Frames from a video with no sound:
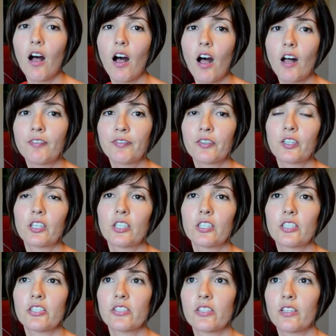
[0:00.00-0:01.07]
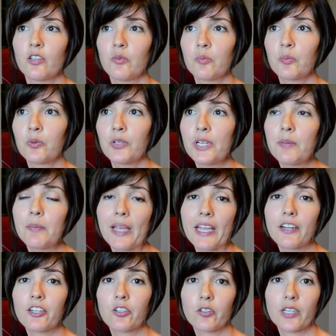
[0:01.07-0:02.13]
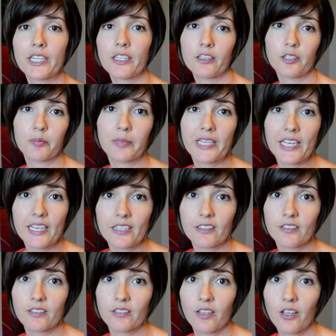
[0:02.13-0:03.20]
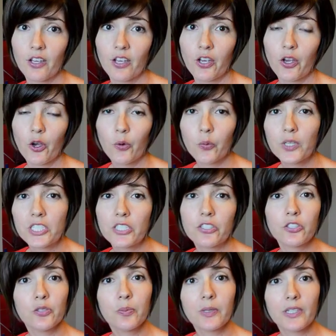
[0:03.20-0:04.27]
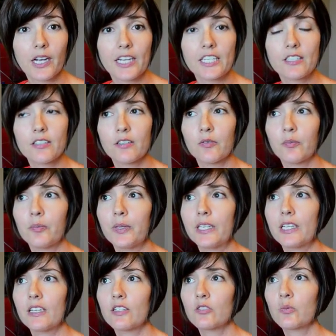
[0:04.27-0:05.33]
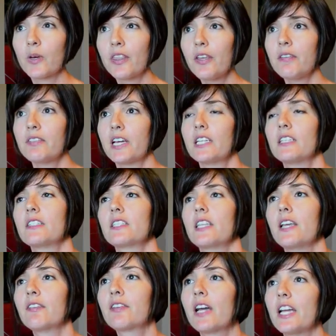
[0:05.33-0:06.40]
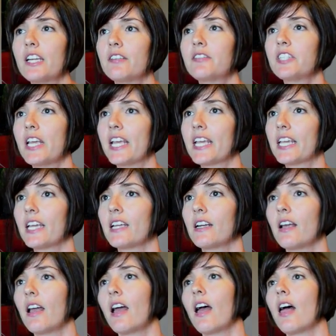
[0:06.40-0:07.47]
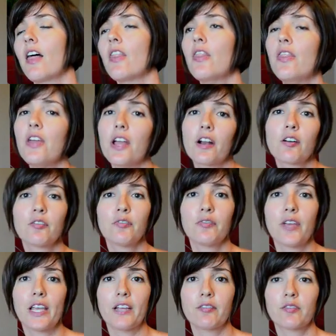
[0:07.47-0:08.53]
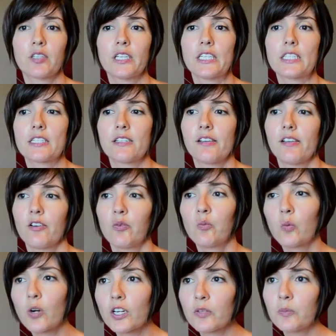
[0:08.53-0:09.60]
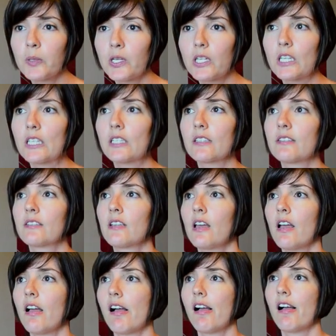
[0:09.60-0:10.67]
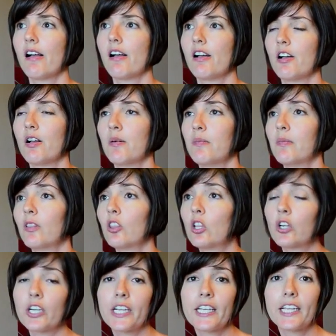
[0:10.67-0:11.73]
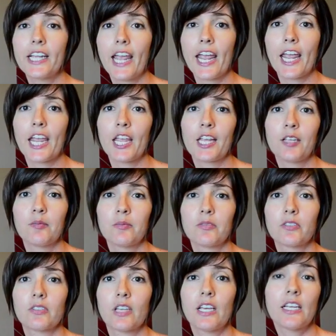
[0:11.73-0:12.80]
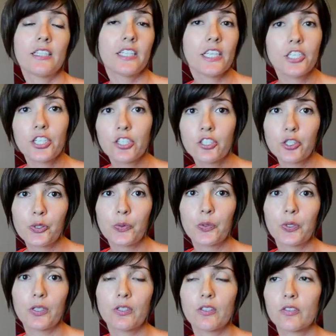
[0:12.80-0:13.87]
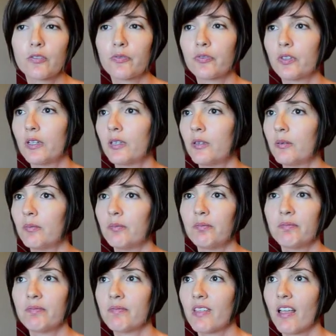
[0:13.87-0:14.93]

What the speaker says: offers pre-made curriculum kits, which is super nice because what they've done is they've kind of taken their favorite workbooks, learning games, teaching tools from